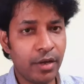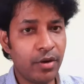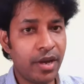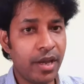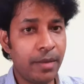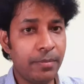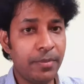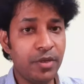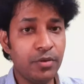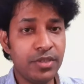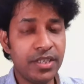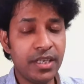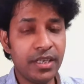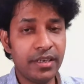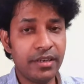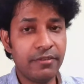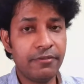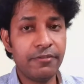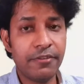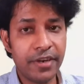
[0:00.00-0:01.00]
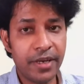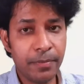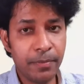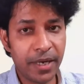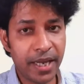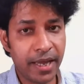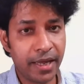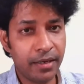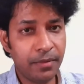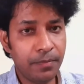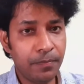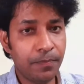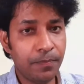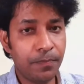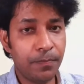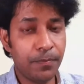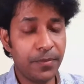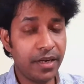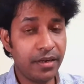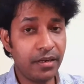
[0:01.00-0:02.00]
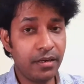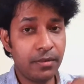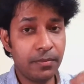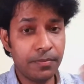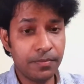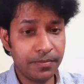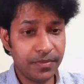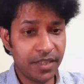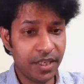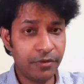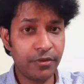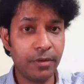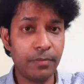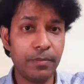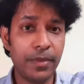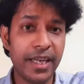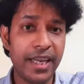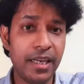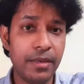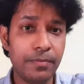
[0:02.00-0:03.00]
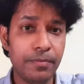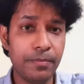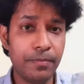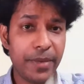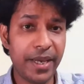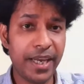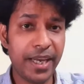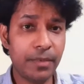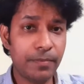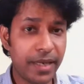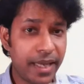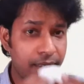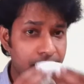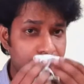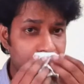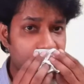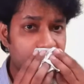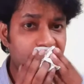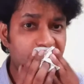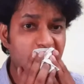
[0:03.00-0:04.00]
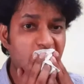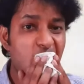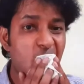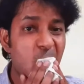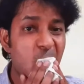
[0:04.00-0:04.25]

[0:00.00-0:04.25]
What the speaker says: I'm using their free plan. There are different paid plans and all.